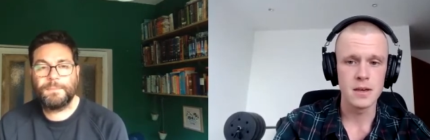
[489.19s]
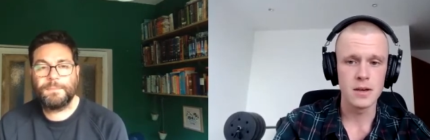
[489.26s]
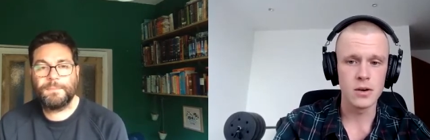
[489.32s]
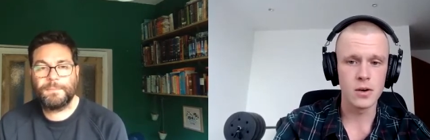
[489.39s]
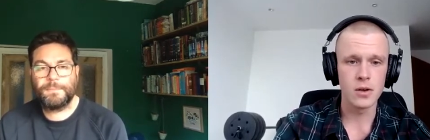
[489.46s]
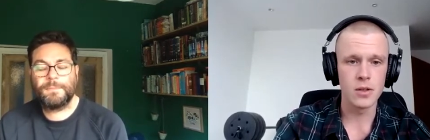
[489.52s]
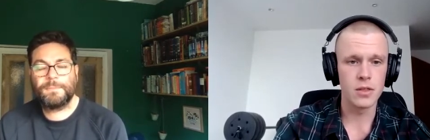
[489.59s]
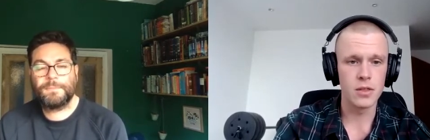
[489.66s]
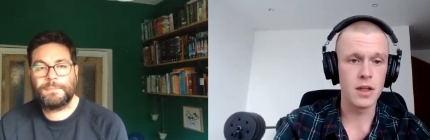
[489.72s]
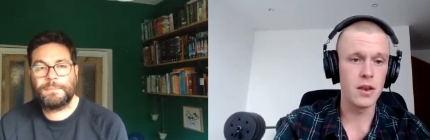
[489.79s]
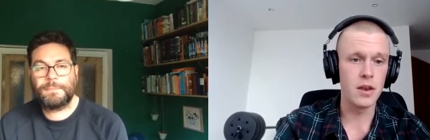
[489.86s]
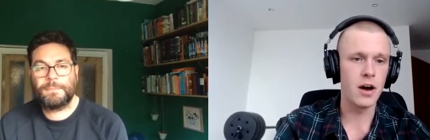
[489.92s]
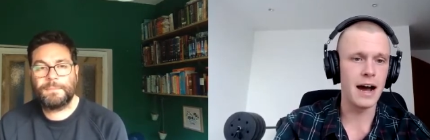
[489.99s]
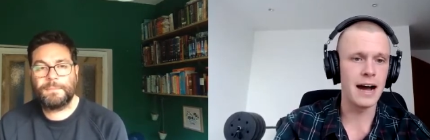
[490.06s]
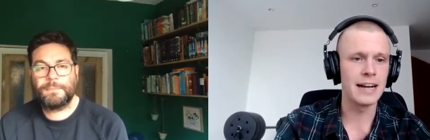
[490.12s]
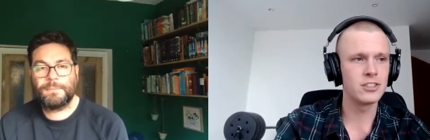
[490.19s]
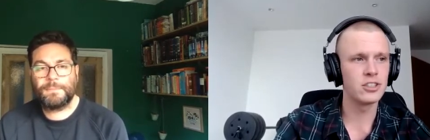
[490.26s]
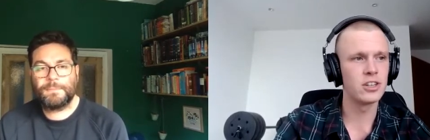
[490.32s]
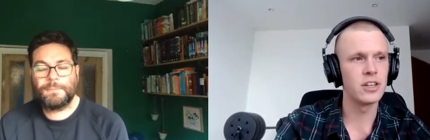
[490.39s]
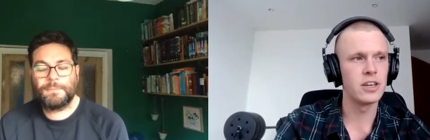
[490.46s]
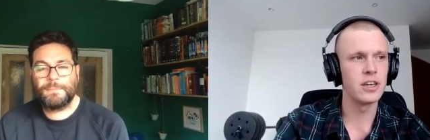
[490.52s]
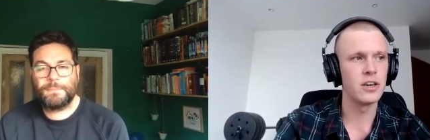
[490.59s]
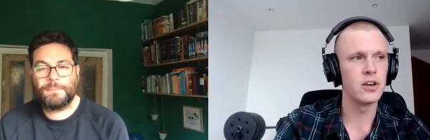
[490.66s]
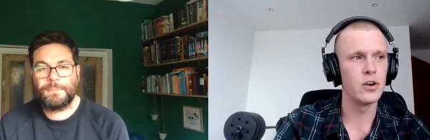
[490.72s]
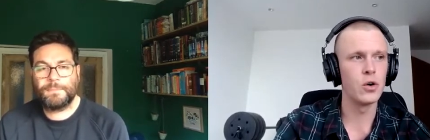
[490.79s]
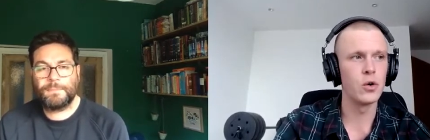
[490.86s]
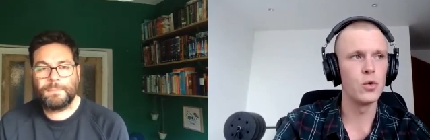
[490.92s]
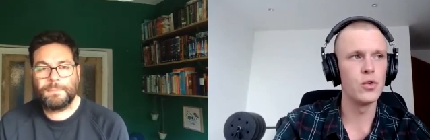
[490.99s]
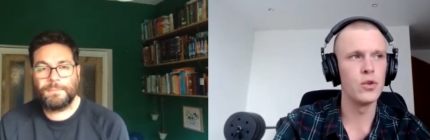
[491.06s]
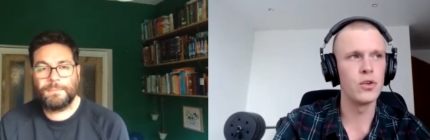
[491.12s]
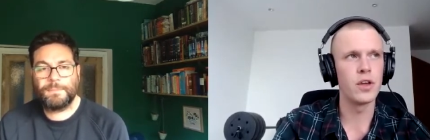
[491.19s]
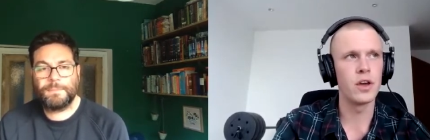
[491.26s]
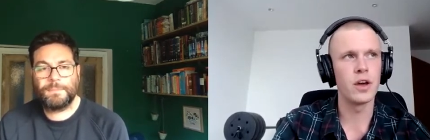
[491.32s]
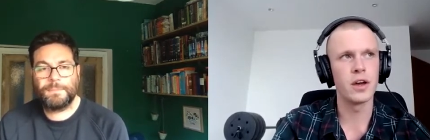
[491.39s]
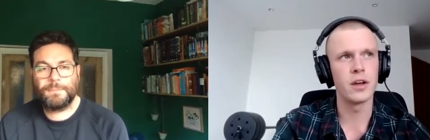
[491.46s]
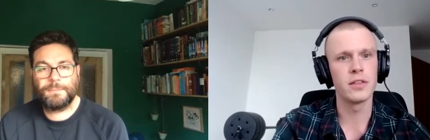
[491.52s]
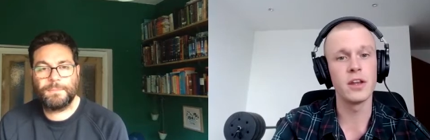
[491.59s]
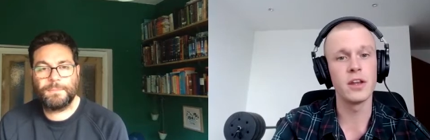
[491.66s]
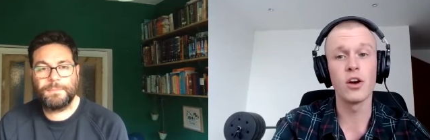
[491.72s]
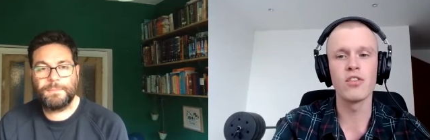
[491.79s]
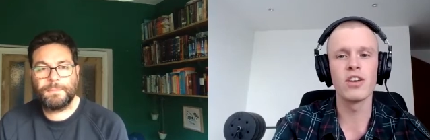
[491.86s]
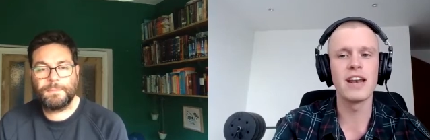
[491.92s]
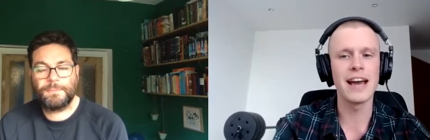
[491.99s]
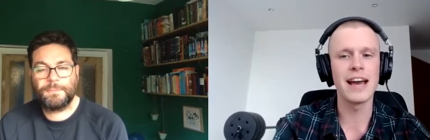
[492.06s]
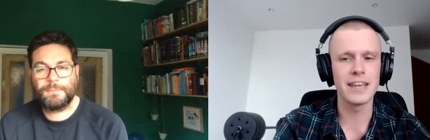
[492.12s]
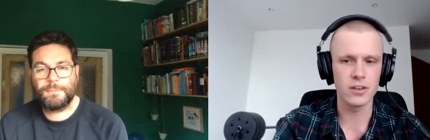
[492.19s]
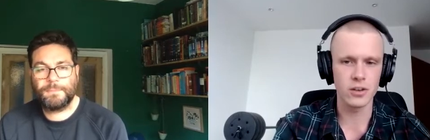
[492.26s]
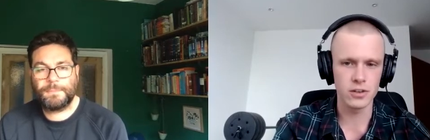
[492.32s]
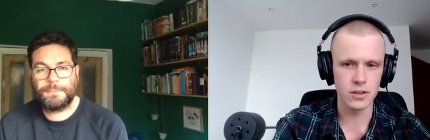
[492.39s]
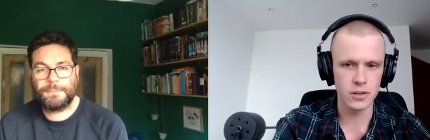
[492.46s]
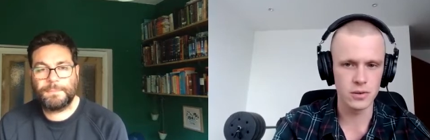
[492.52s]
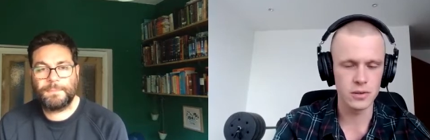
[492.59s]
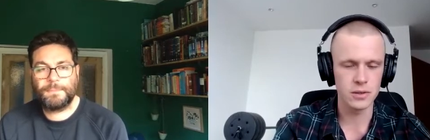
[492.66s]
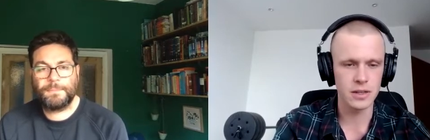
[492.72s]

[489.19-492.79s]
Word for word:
Speaker 1: or they're not actually under, they're not relying on you.